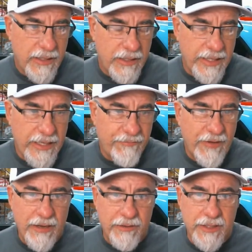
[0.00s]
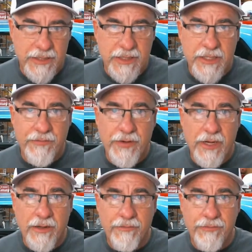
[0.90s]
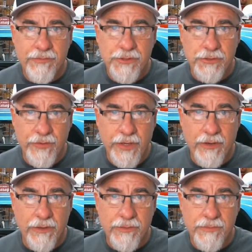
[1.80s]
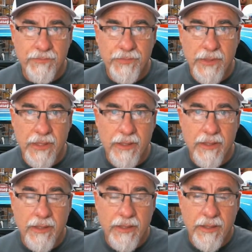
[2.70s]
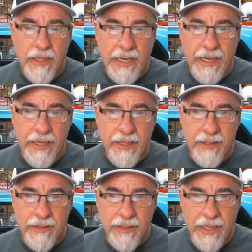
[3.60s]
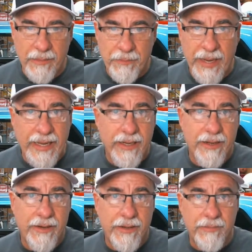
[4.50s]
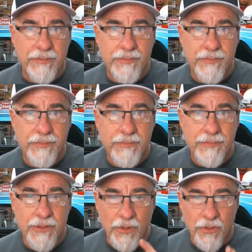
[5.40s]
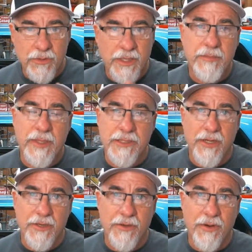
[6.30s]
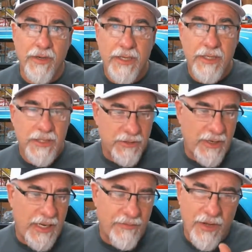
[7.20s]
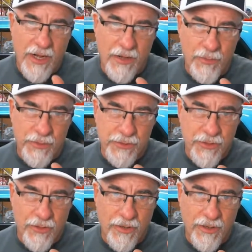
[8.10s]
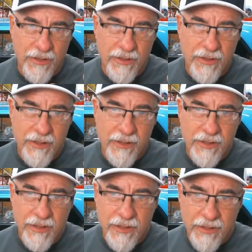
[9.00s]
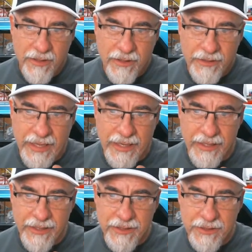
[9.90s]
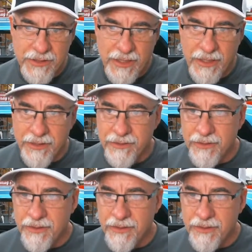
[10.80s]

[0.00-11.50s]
He found a 65 Chevelle and he painted it up to look like my stock car. So I have a Hot Wheels car that is that